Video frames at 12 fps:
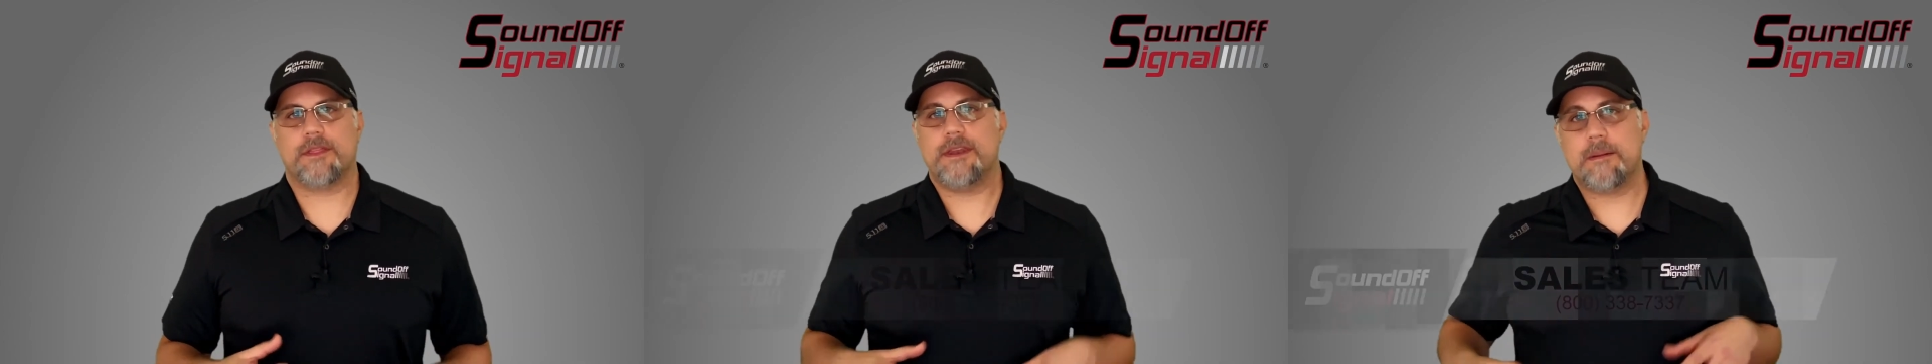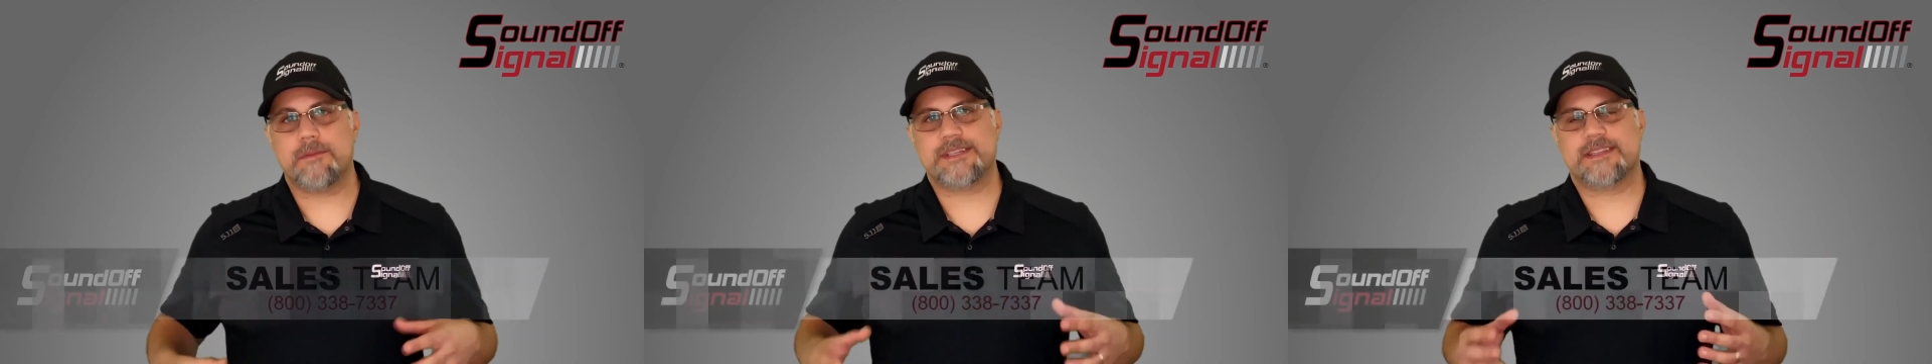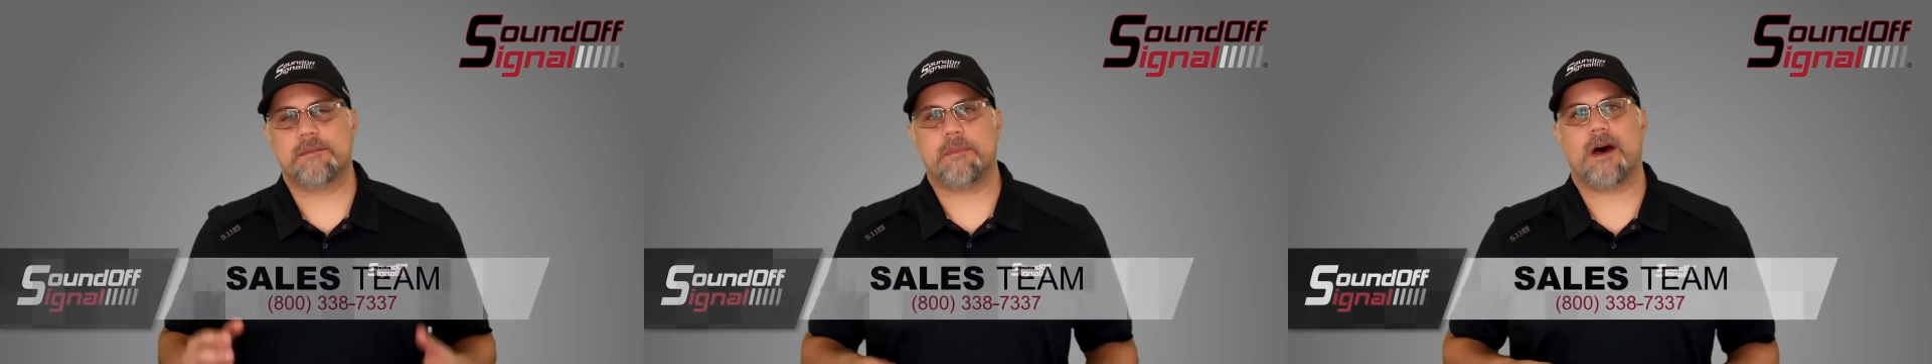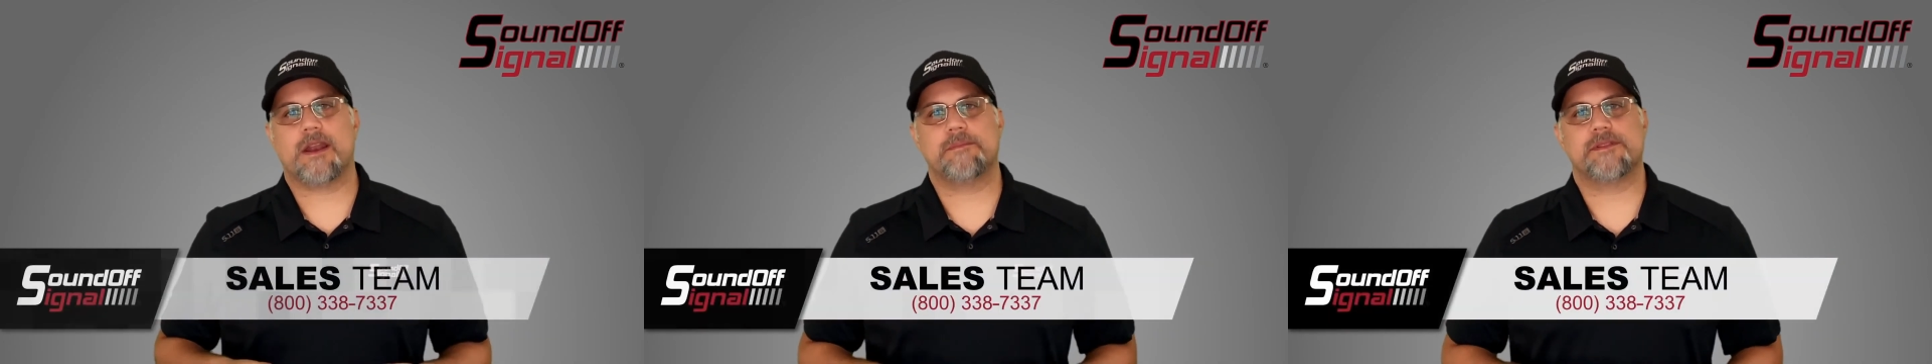The number's at the
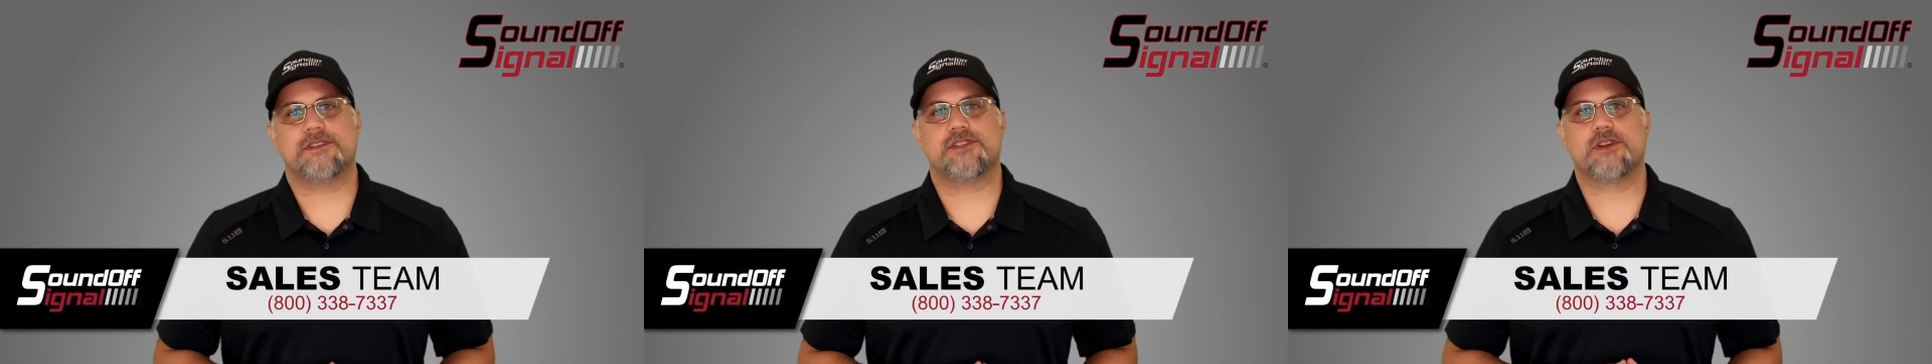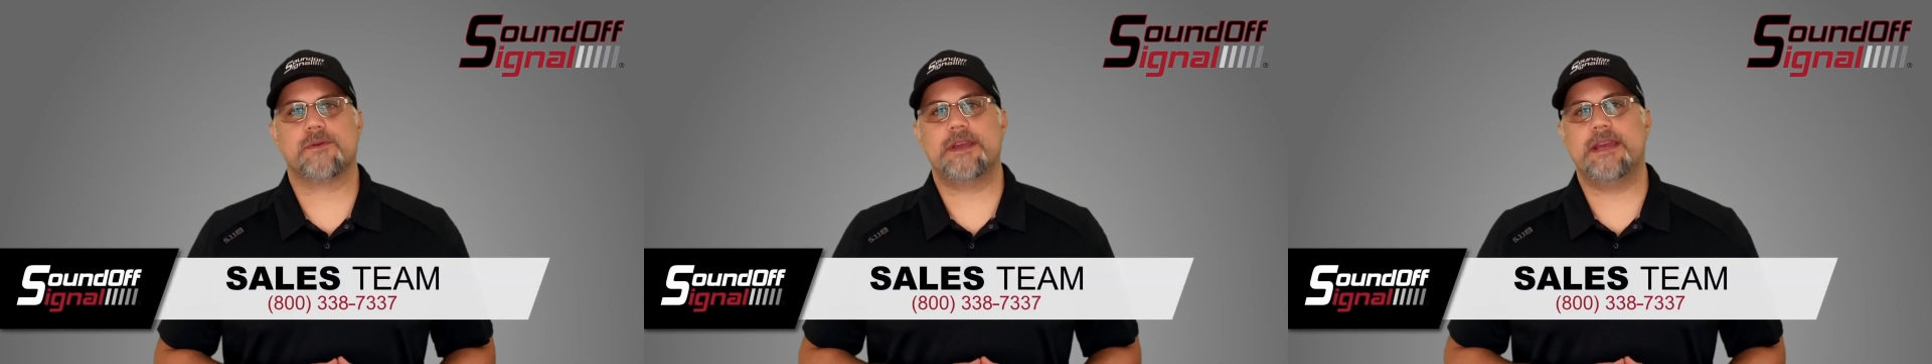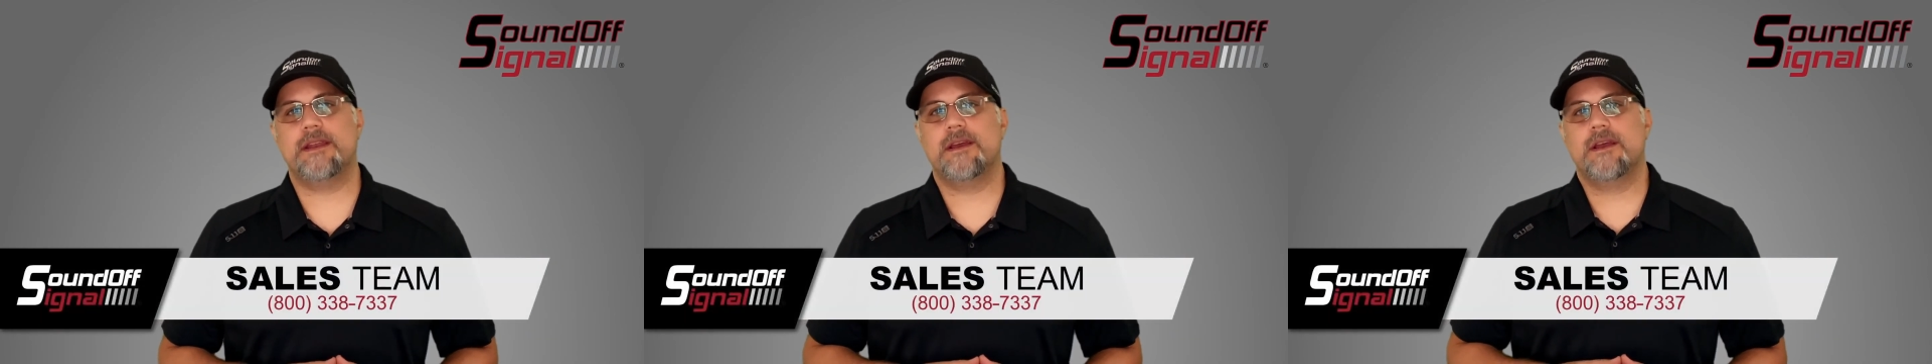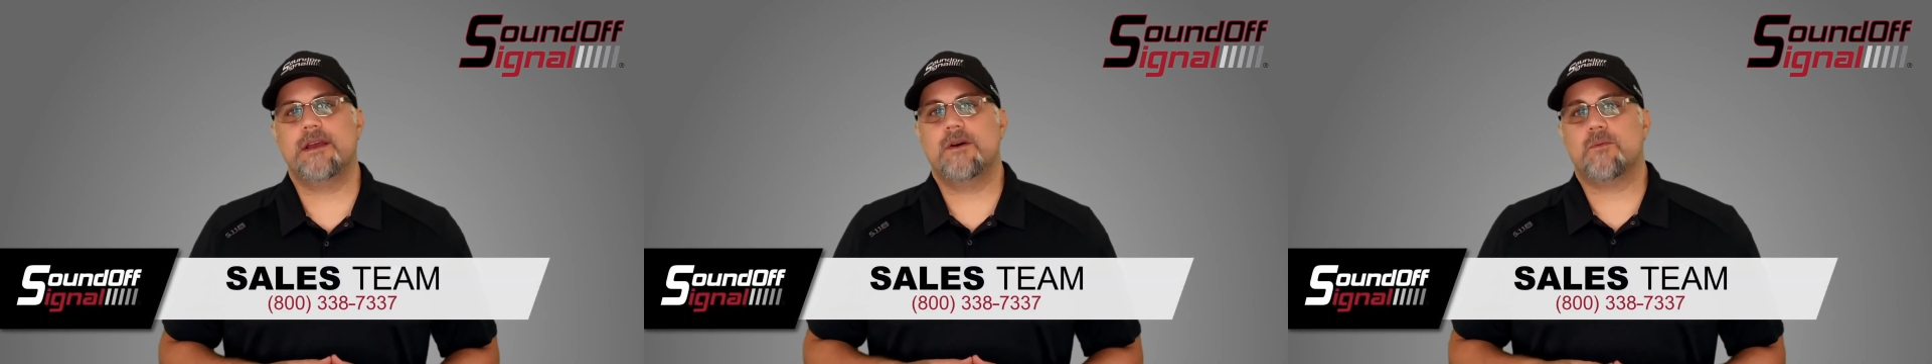bottom of the screen.
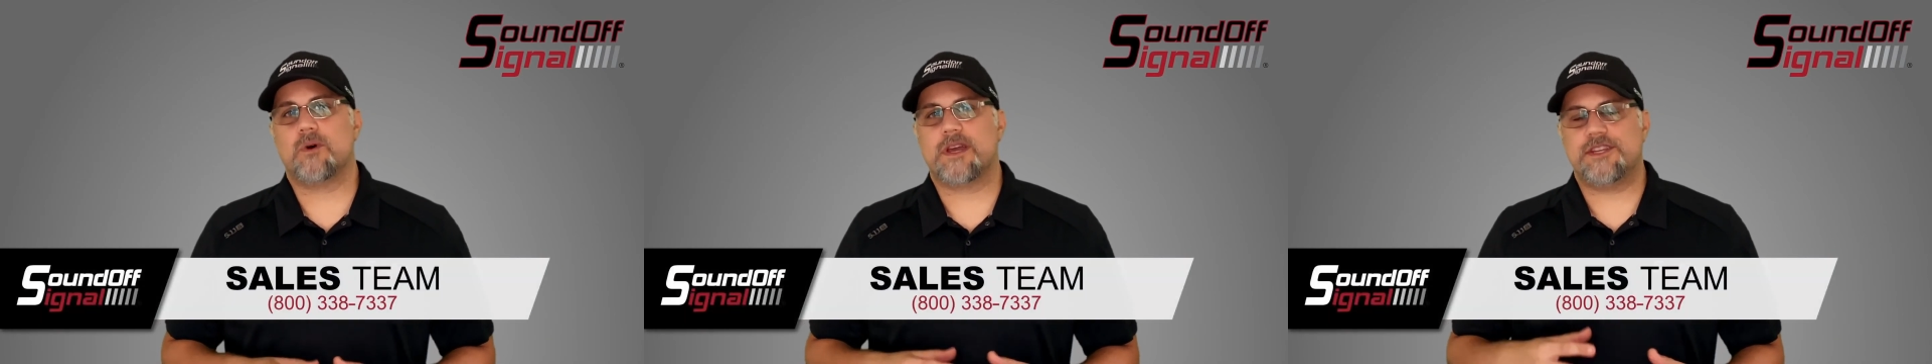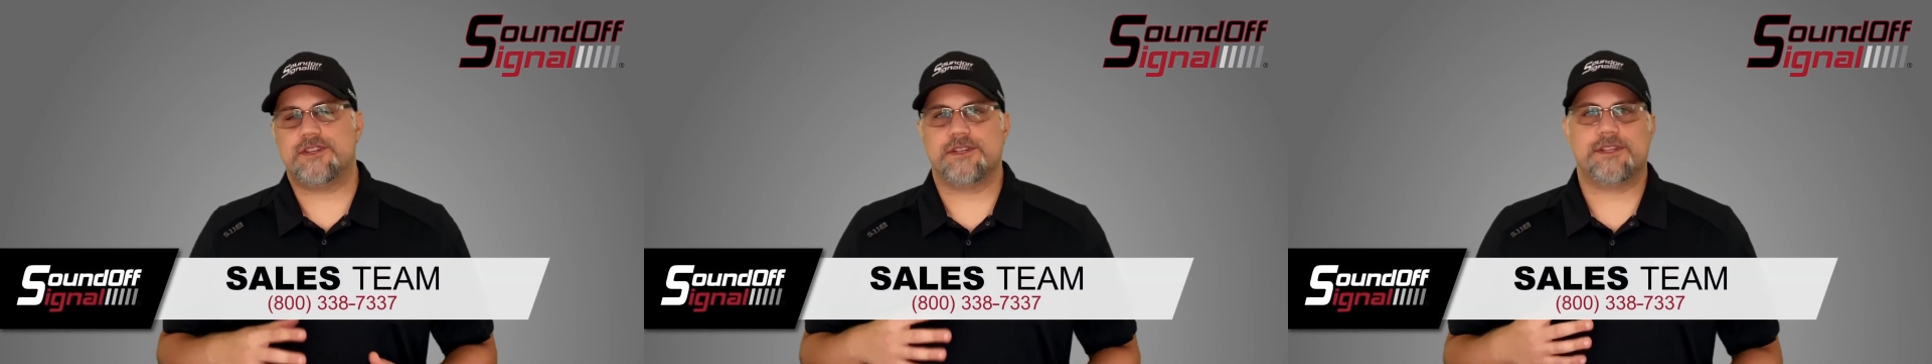We'll get you in